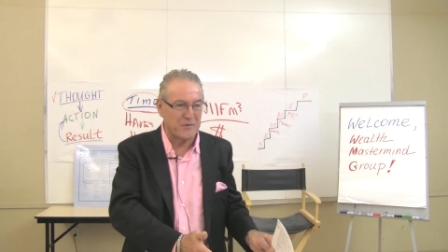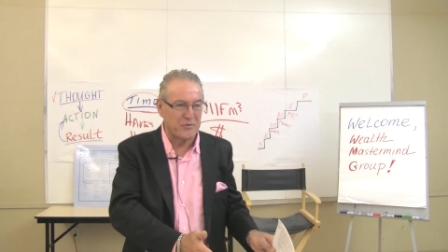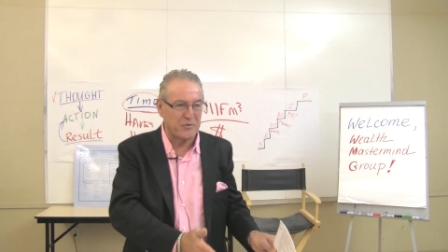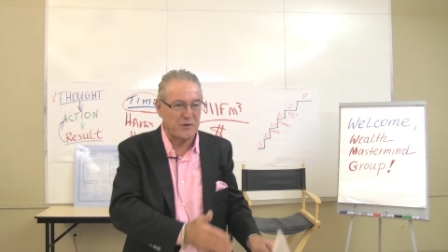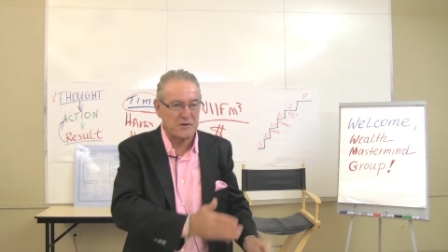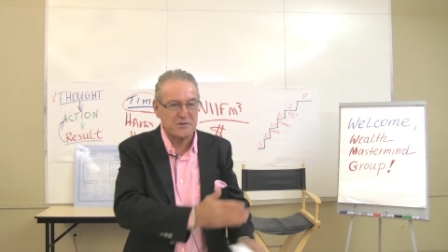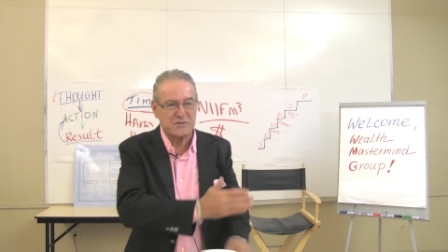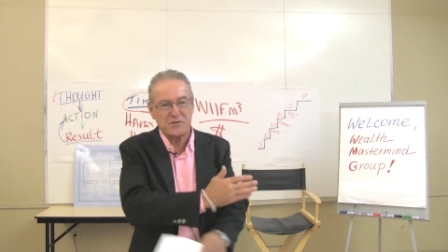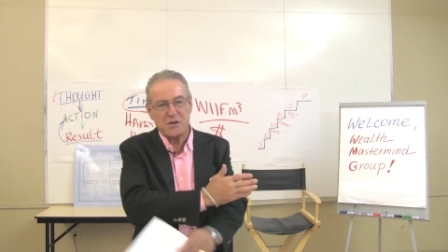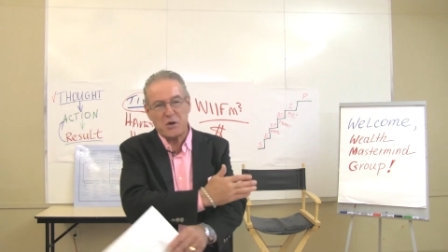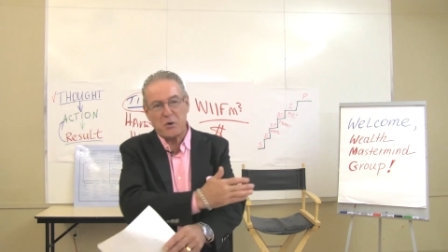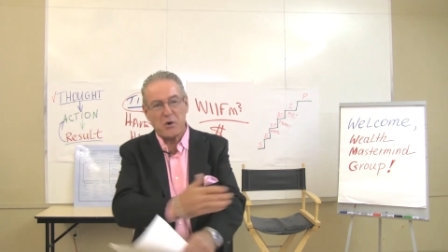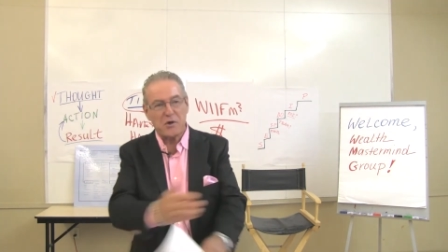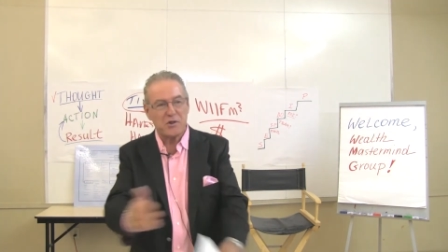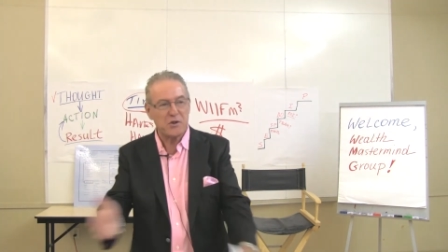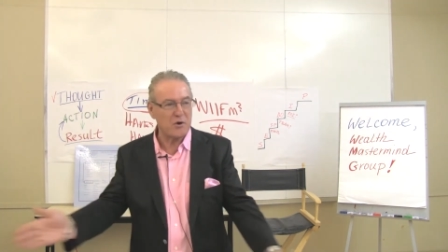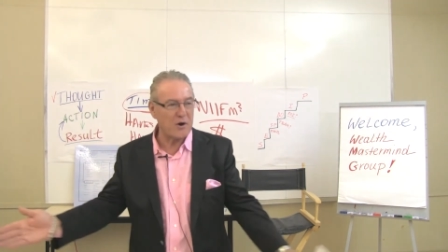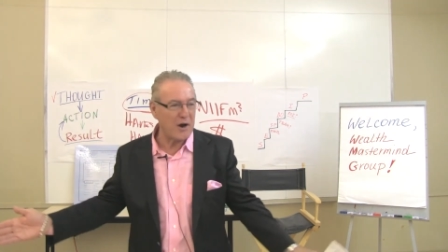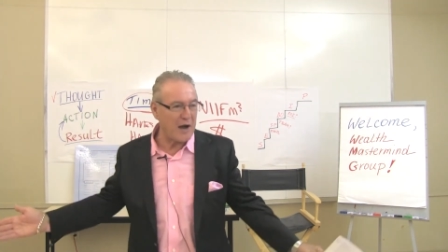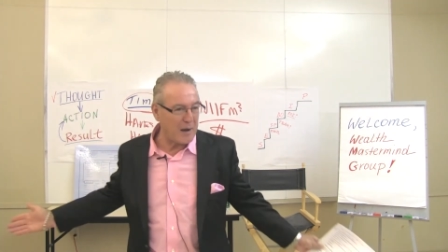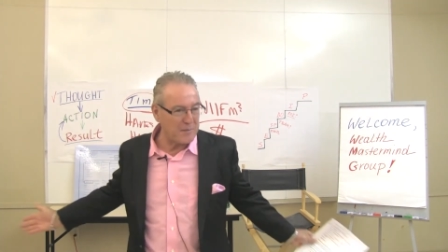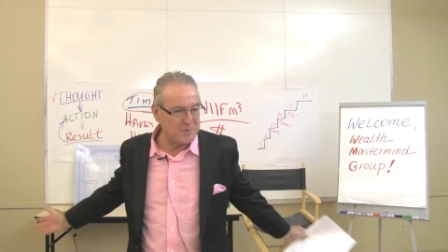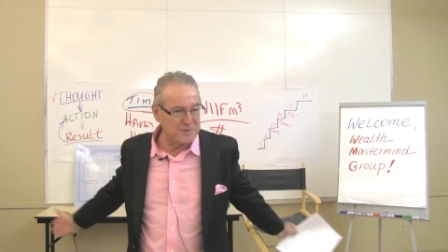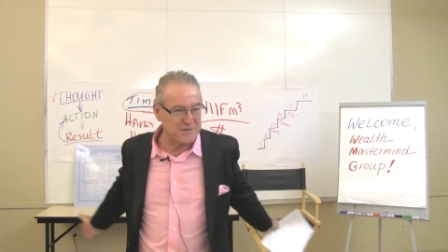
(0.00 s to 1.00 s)
There's no
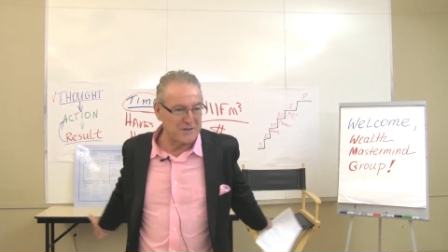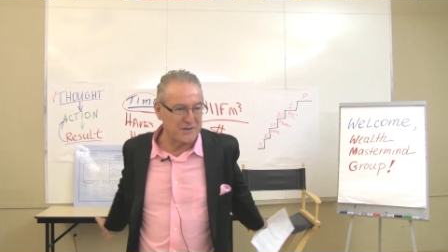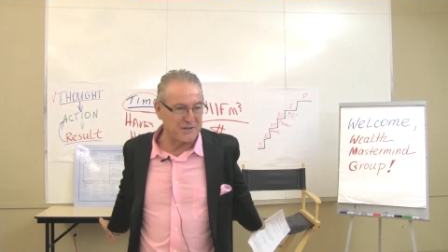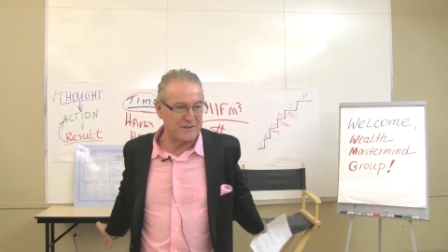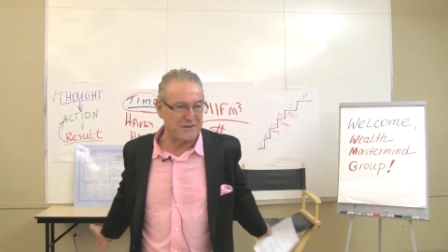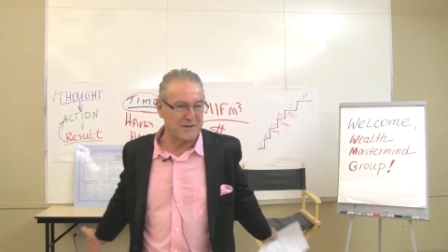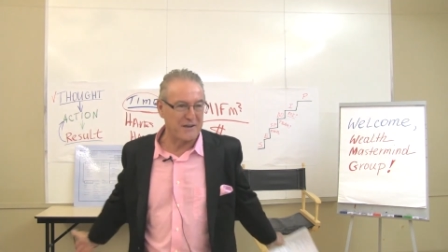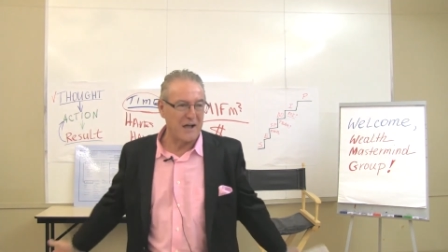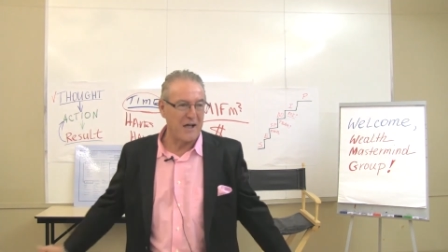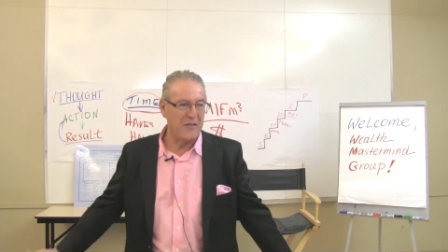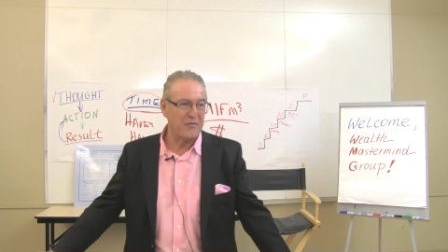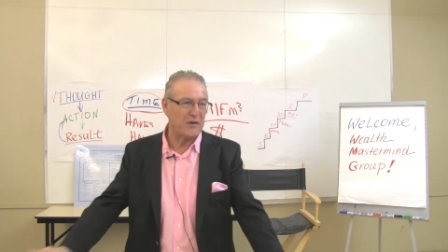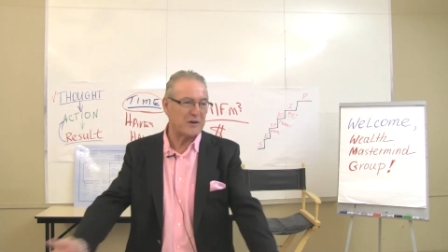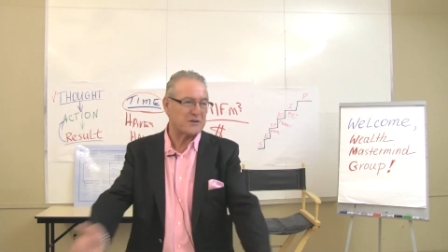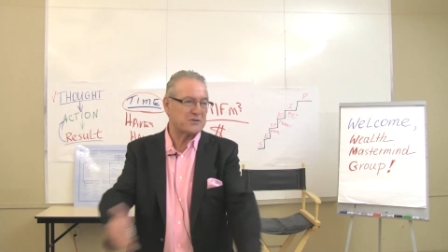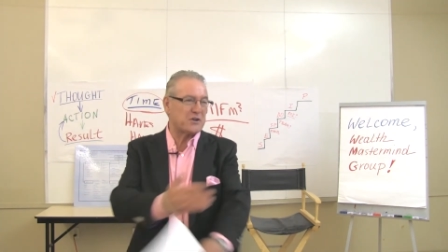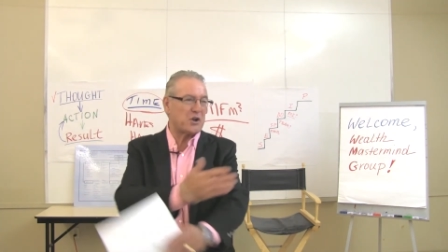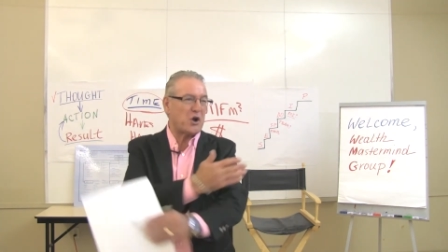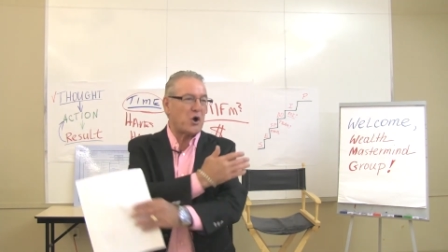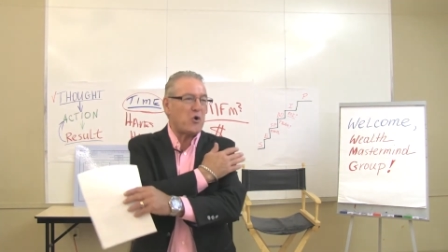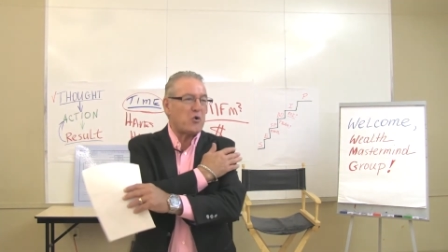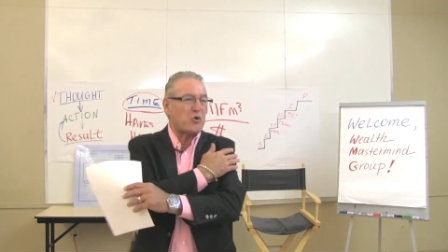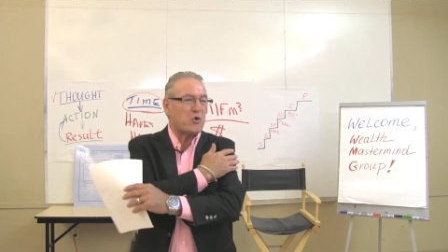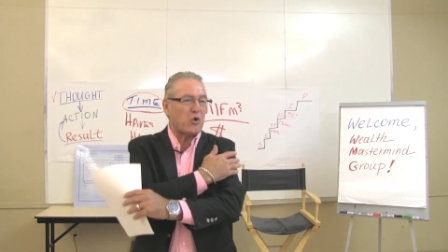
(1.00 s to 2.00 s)
other option. There's
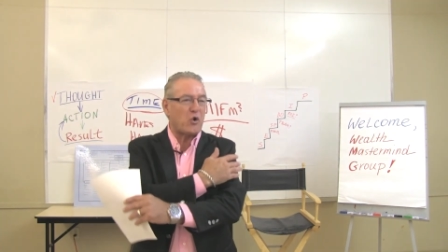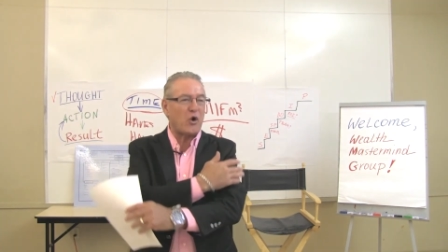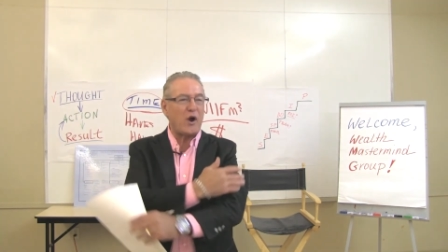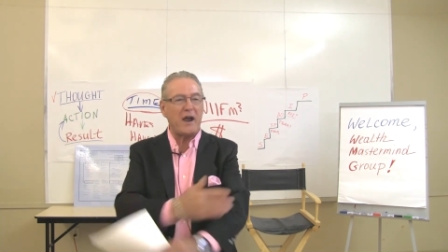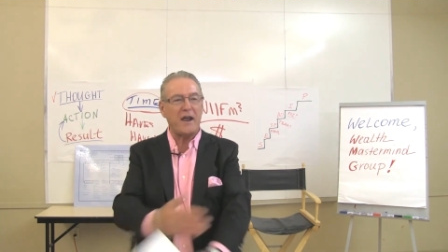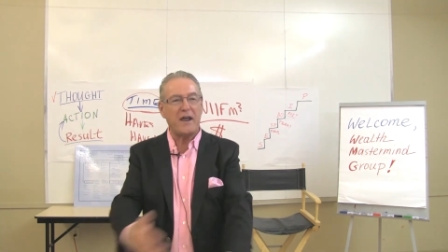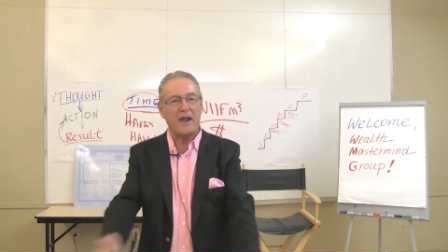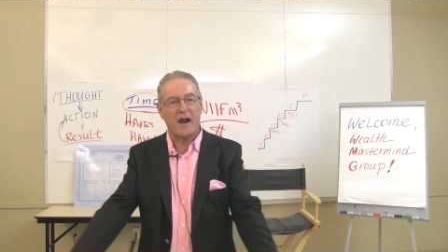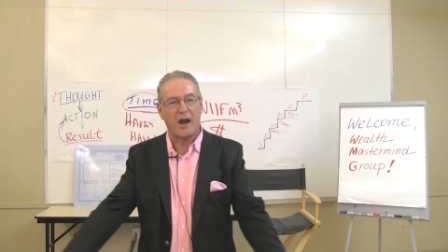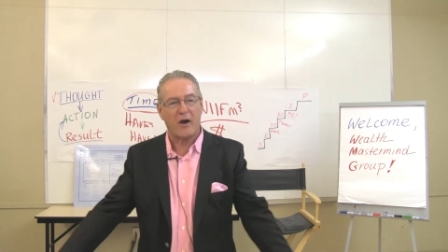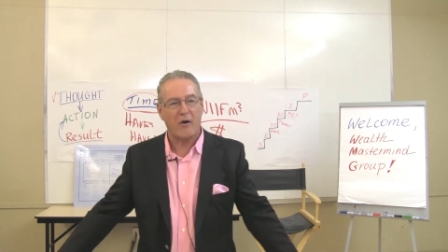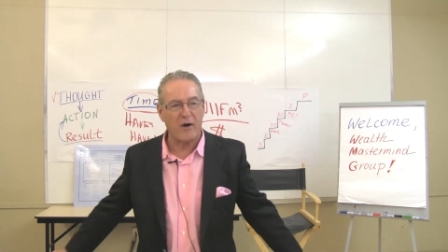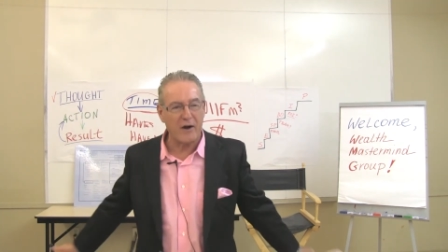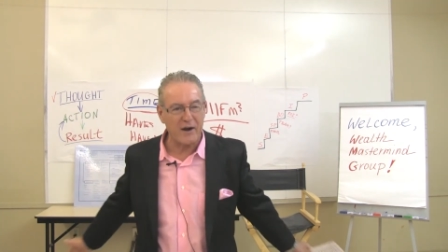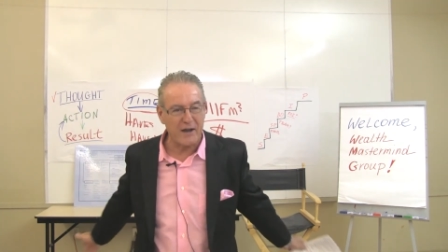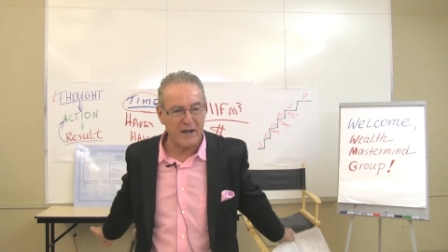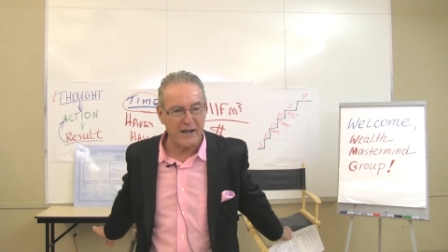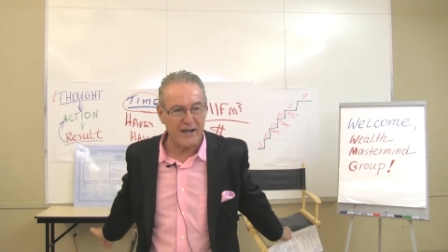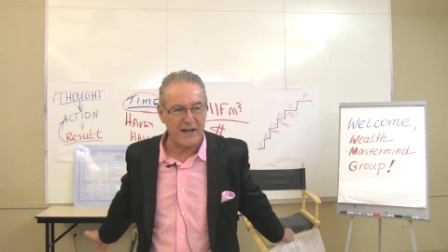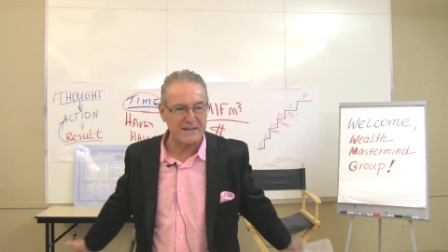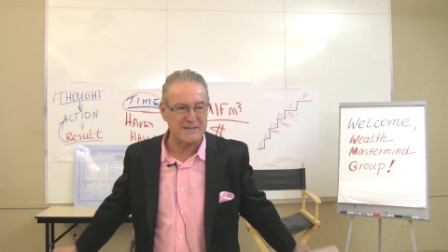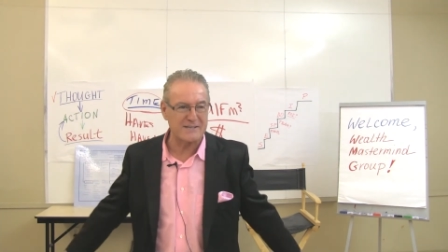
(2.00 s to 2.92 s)
no gray area.